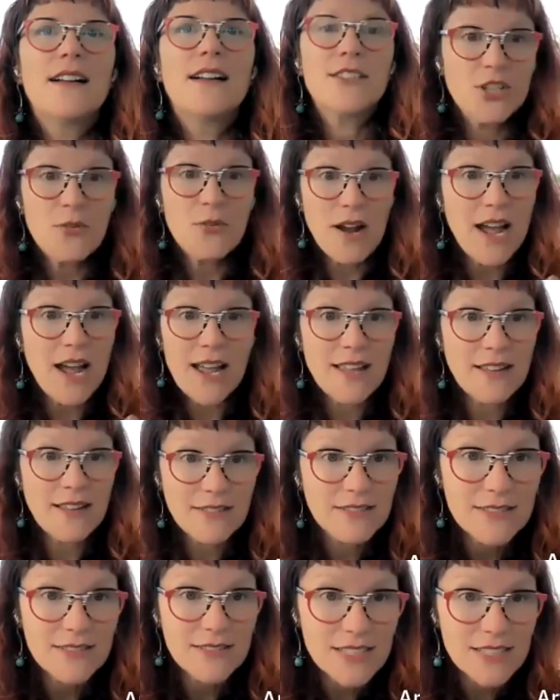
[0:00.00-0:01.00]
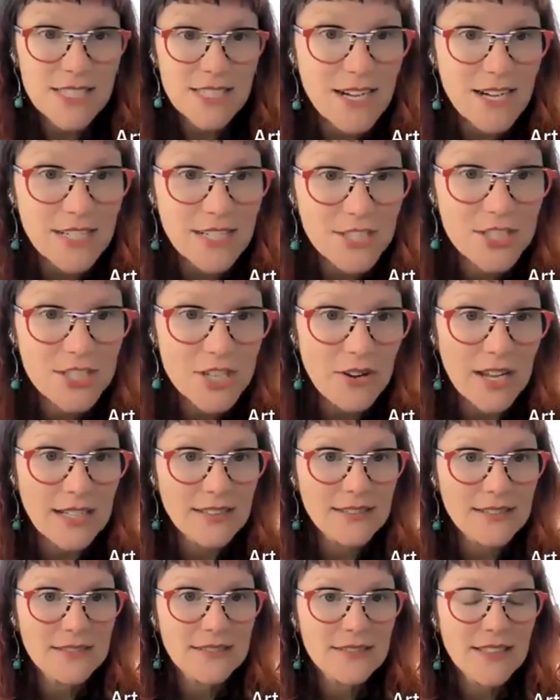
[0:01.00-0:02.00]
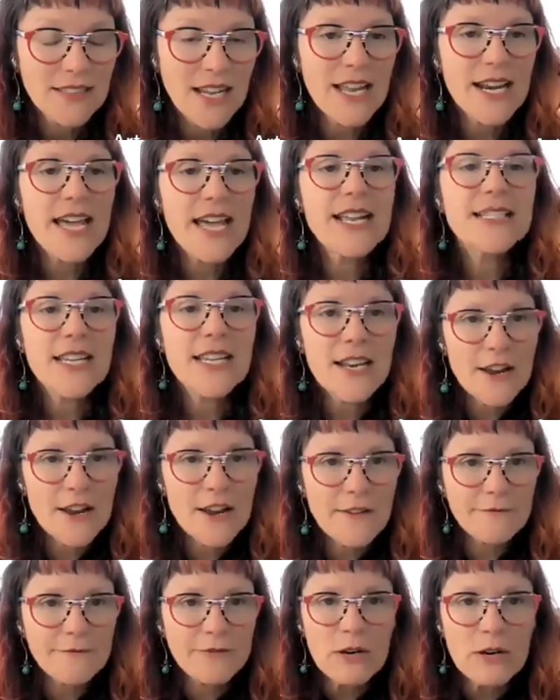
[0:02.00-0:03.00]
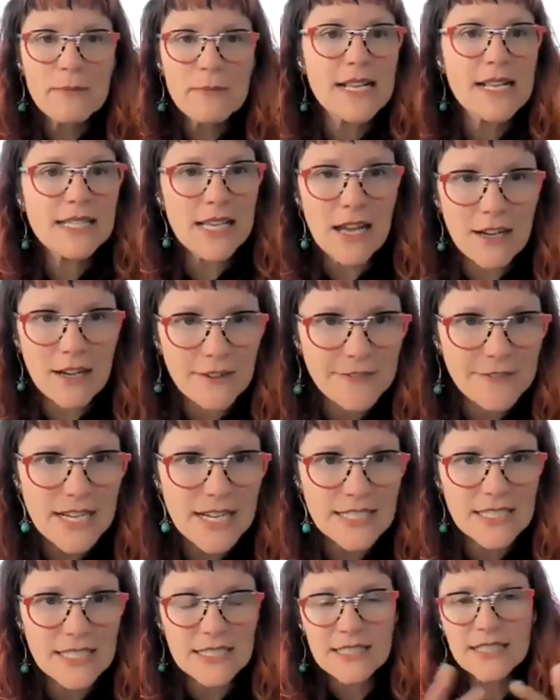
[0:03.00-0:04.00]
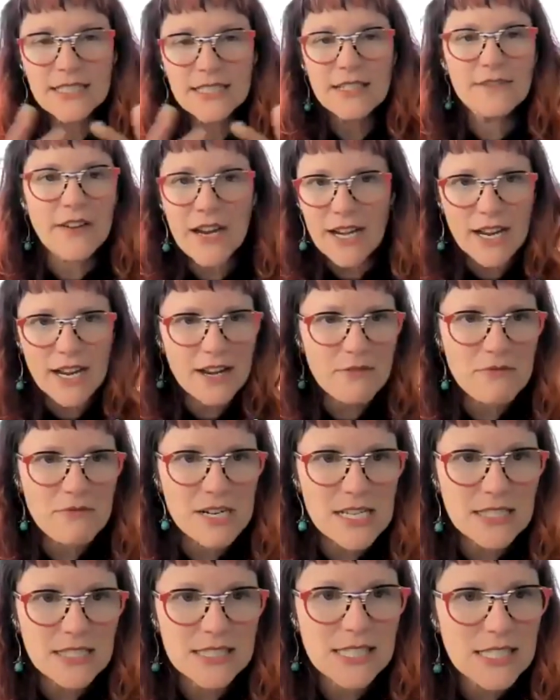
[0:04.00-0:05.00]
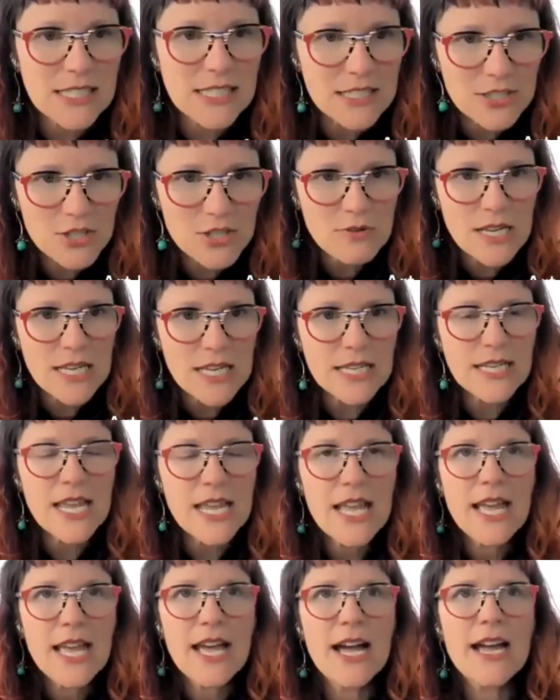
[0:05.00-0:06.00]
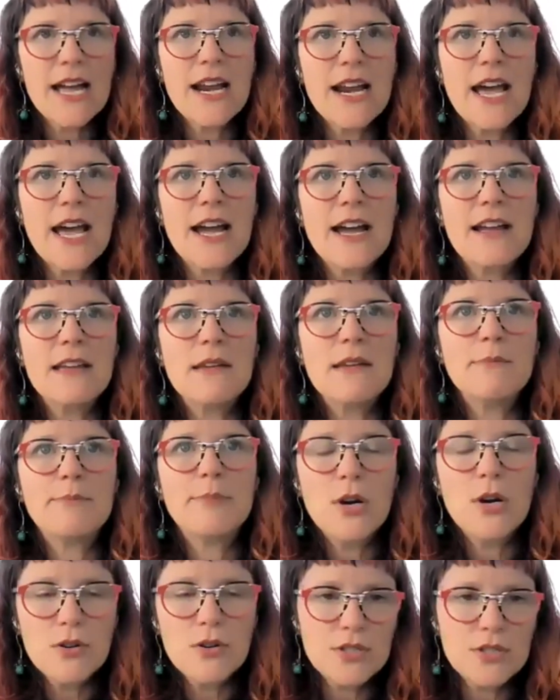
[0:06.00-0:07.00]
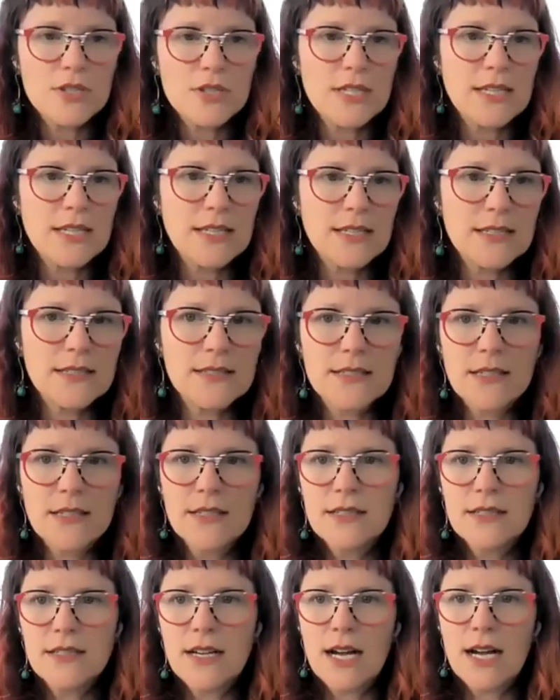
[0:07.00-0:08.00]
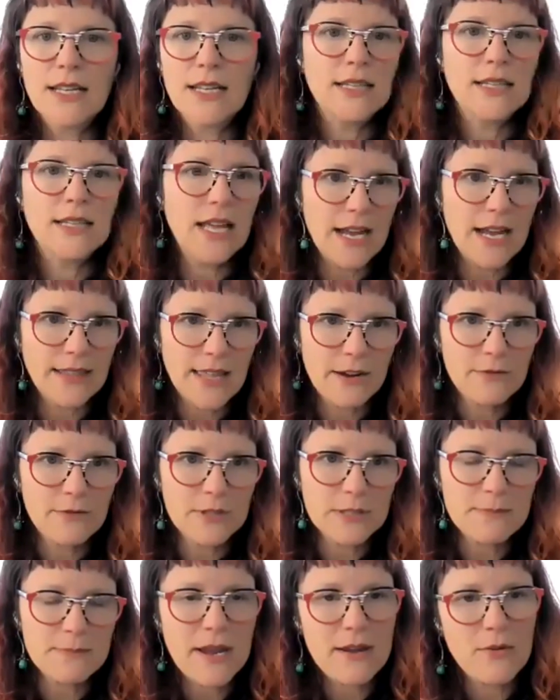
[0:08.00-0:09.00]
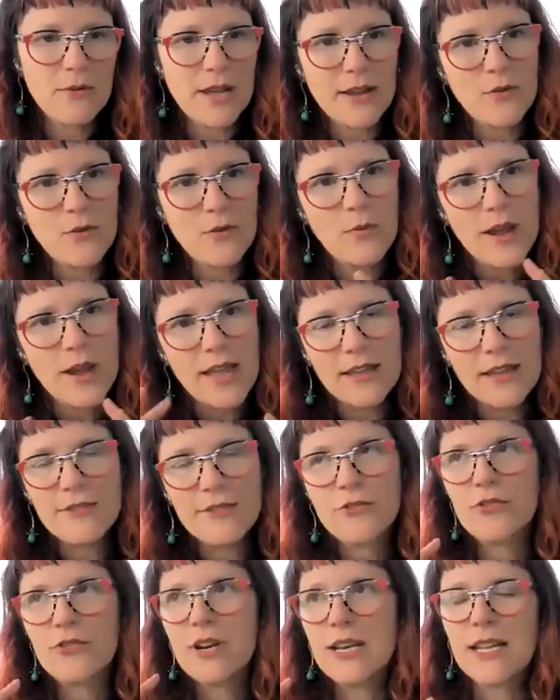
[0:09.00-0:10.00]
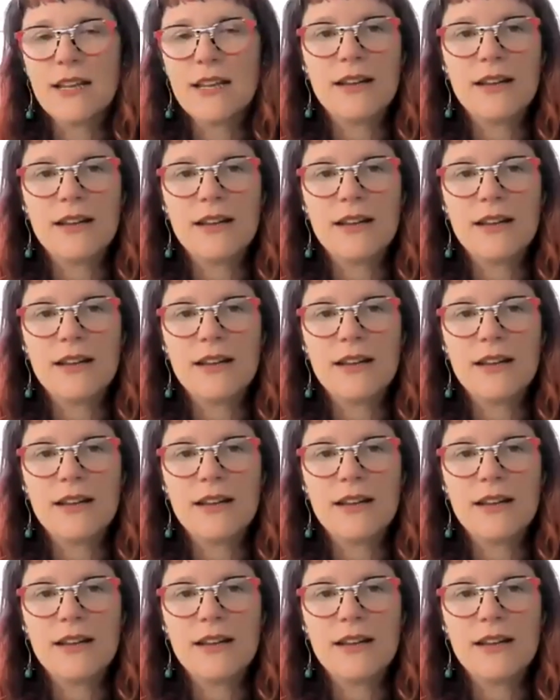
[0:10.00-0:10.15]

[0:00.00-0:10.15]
So I decided to do it. And I did it for myself. I didn't invite anyone else into it. And I posted online. That was my like way of creating